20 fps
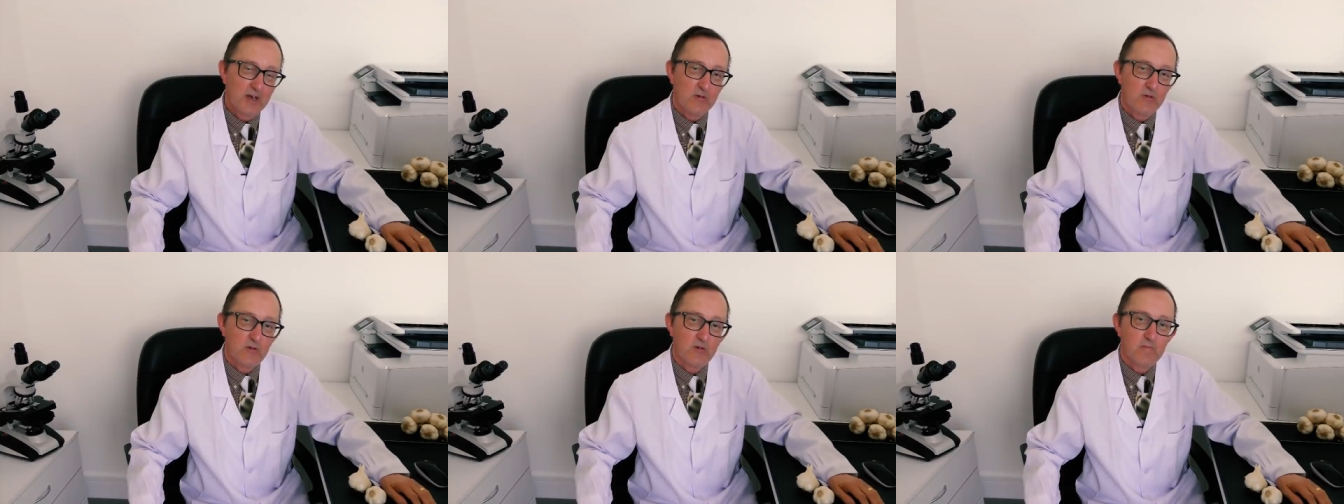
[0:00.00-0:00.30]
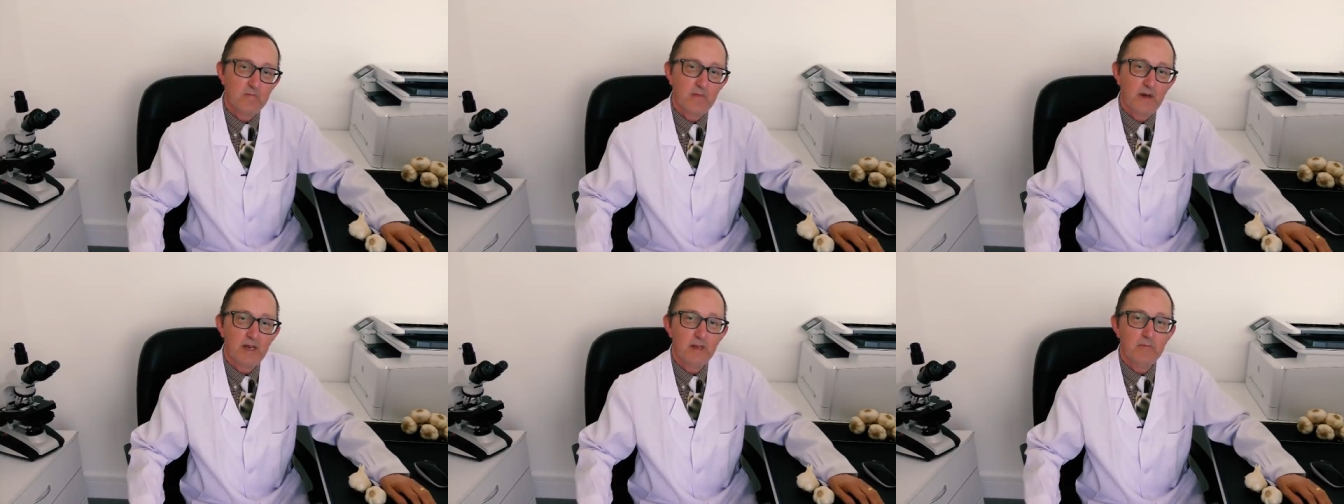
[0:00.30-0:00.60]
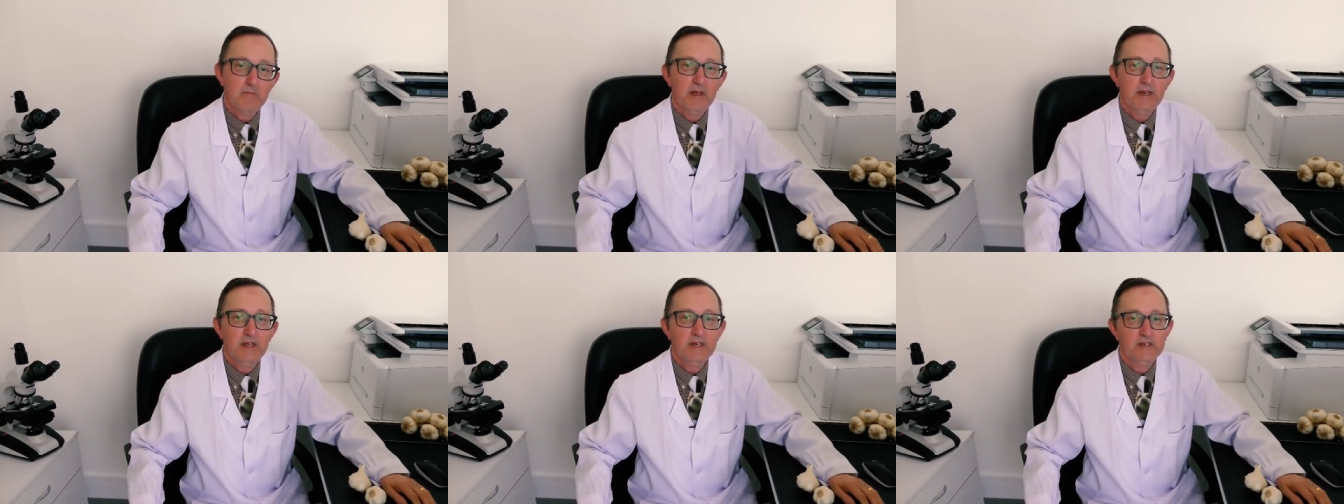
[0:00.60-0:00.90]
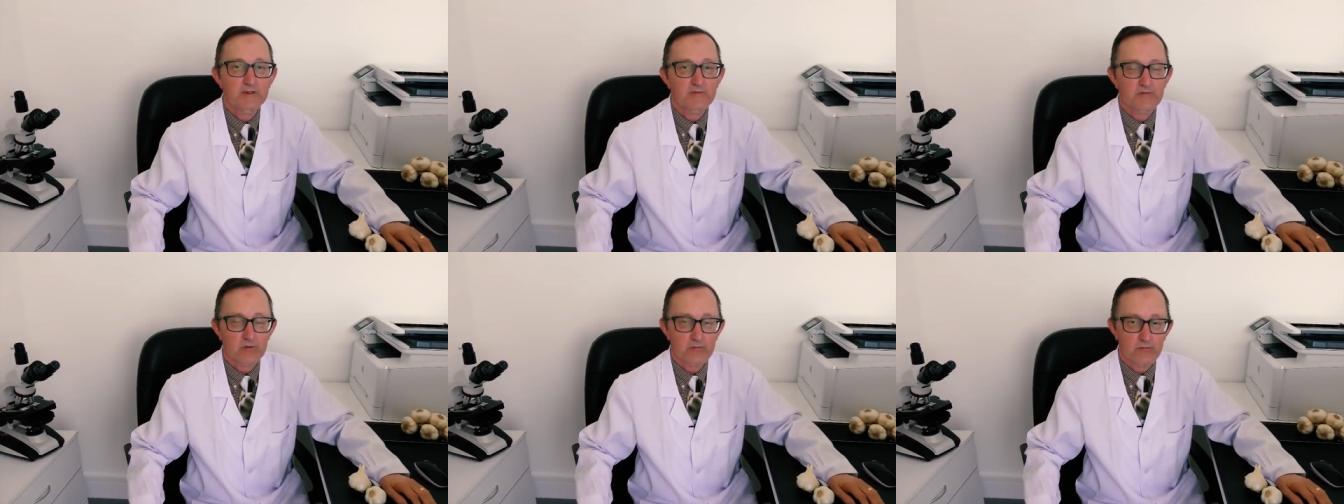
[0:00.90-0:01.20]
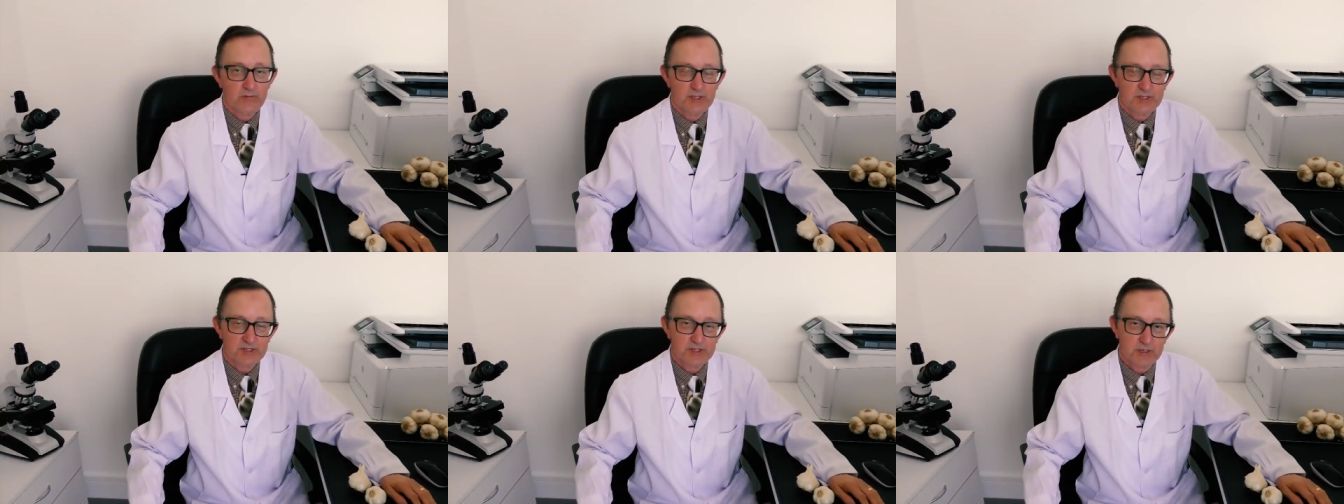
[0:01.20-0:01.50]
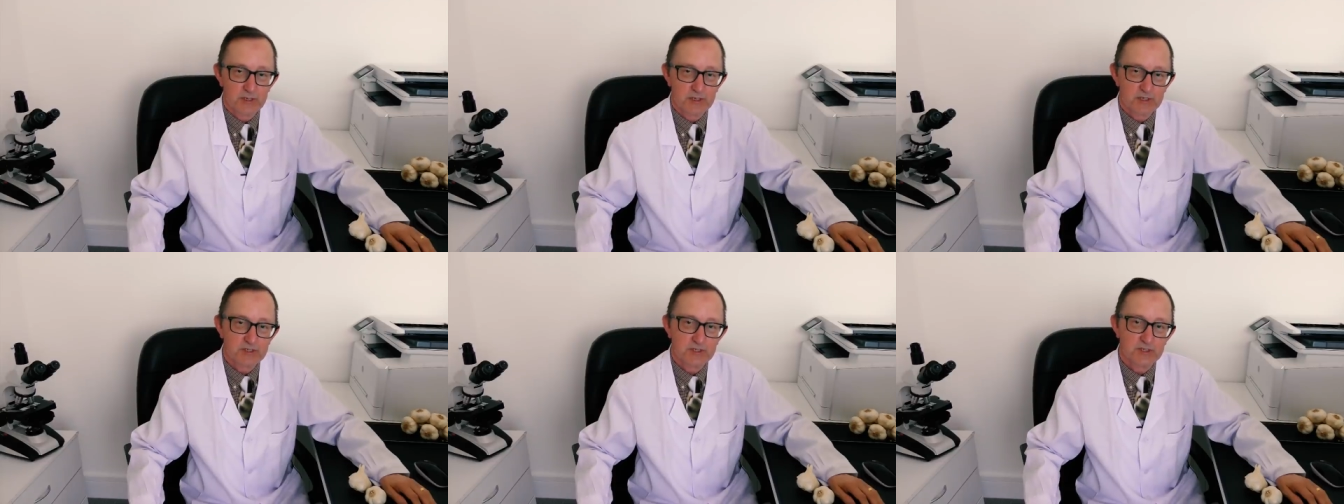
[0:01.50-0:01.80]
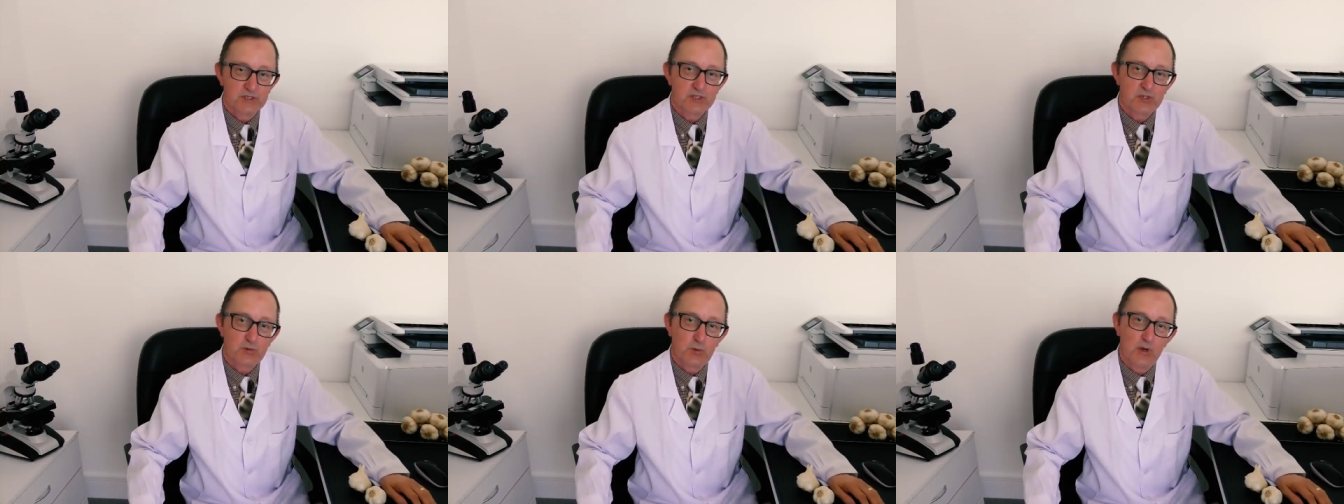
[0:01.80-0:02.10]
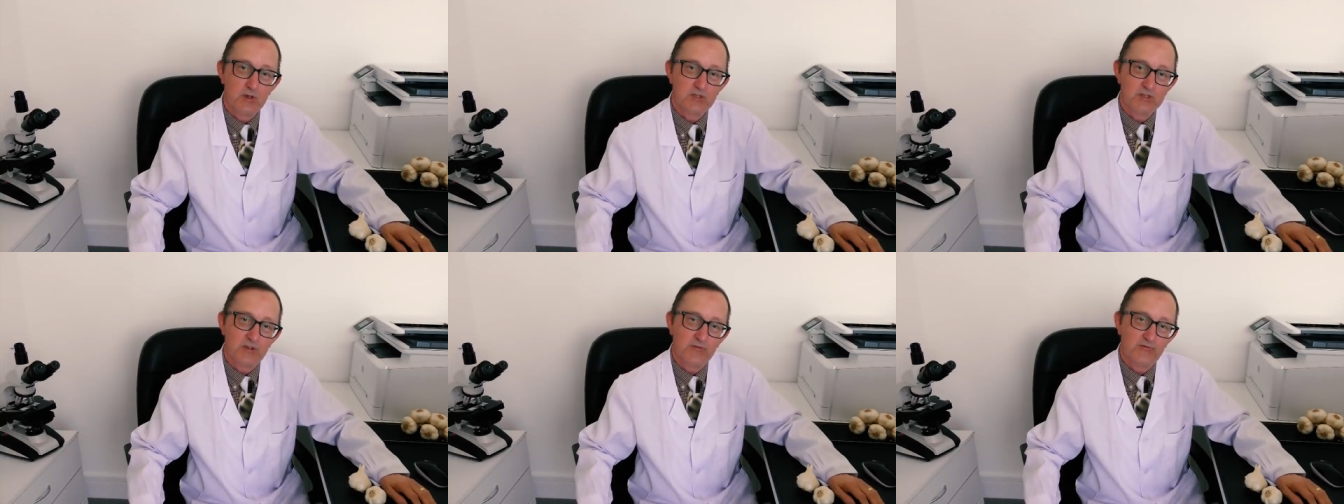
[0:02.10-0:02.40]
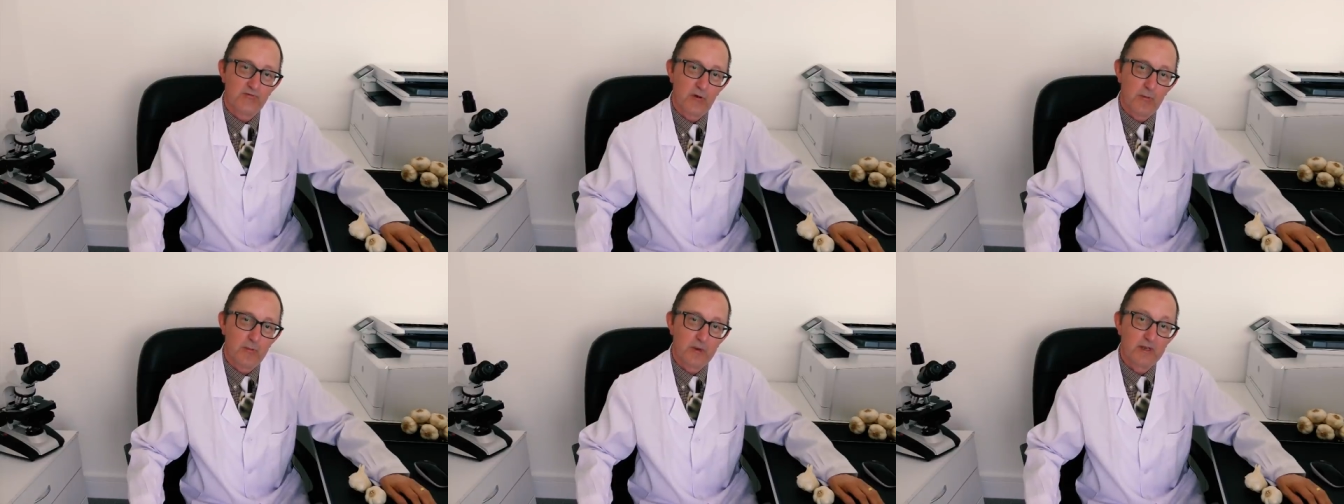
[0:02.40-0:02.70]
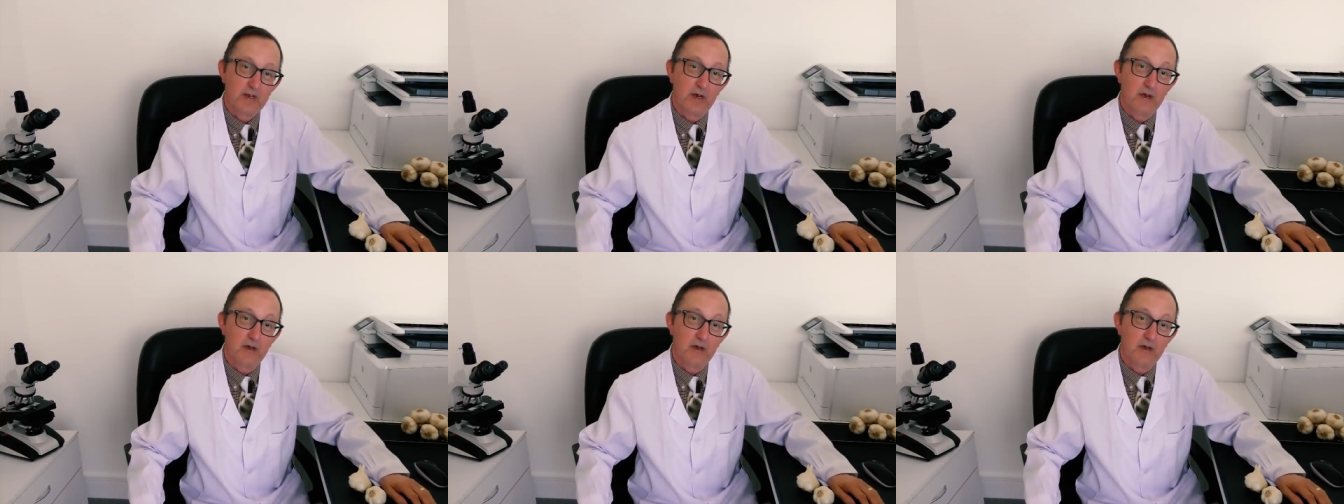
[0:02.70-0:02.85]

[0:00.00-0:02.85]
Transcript: with many different researchers quoting from it